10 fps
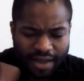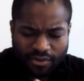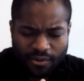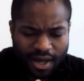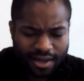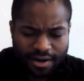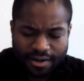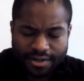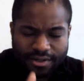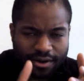after a while,
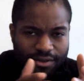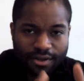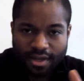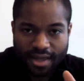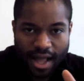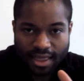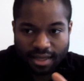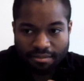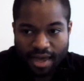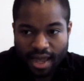you start looking at
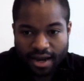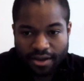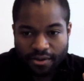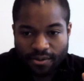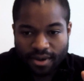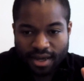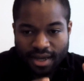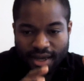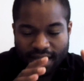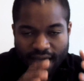them and you
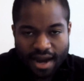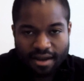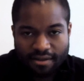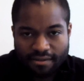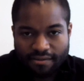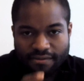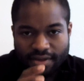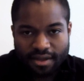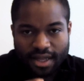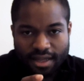kind of
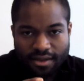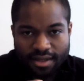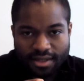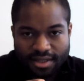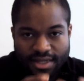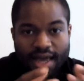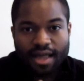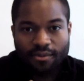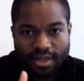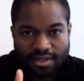feel like you can
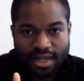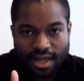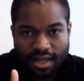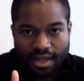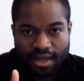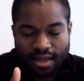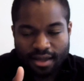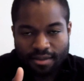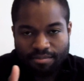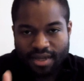tell what's gonna
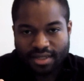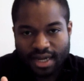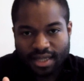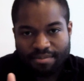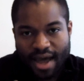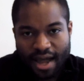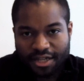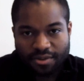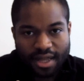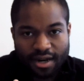be inside the
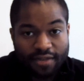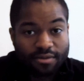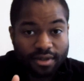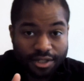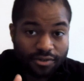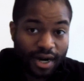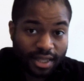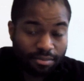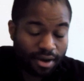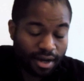package without even really
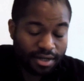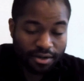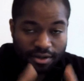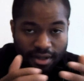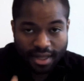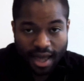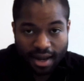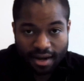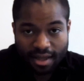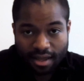trying the product. You look
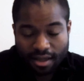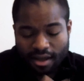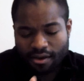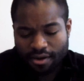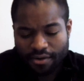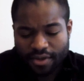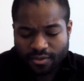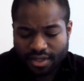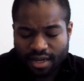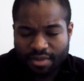at it, like, oh,
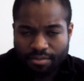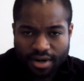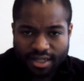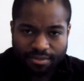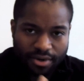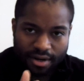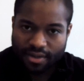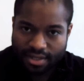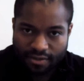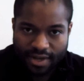this one's gonna be pretty similar to
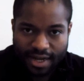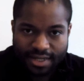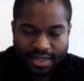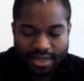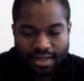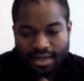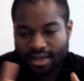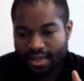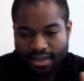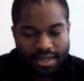this device, and
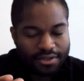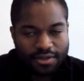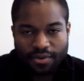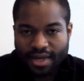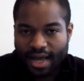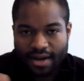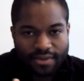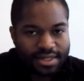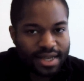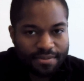these two are kind
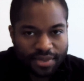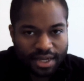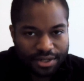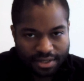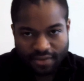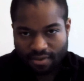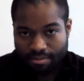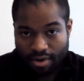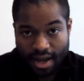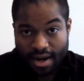of the same thing, just
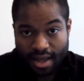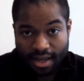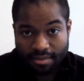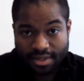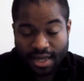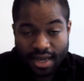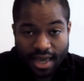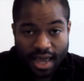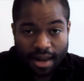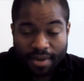different brand names.
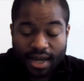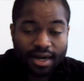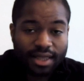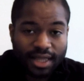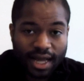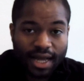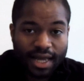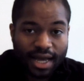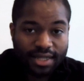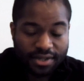And I'm not gonna
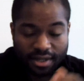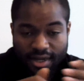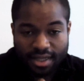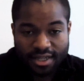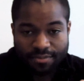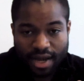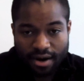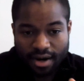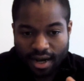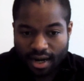lie, I took a look at the
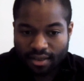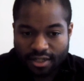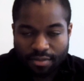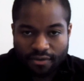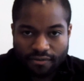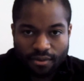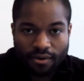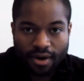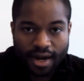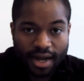Aspire Nautilus
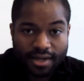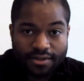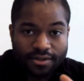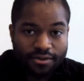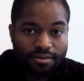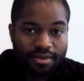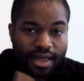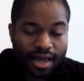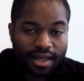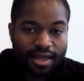before and I assumed
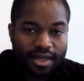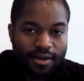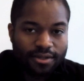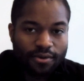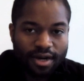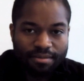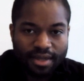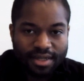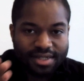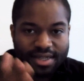that it was going to
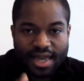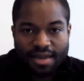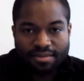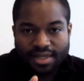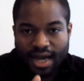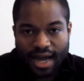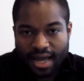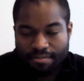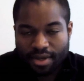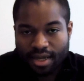be the same
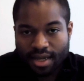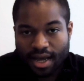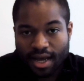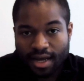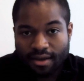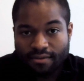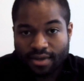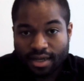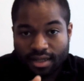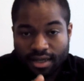type of
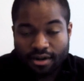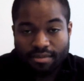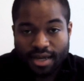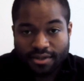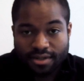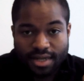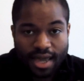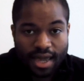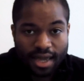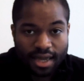clear miser
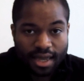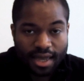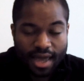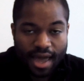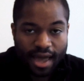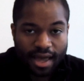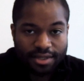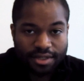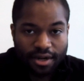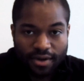tank
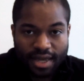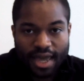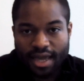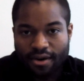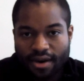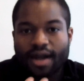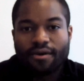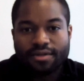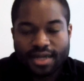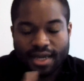as, a Kangar
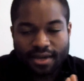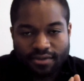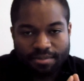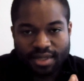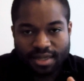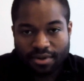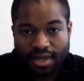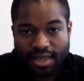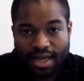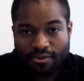Aero tank, or something similar
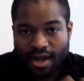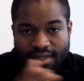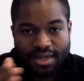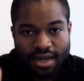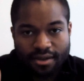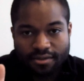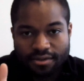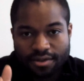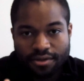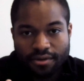like that. Right
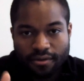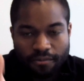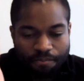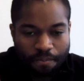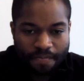down to,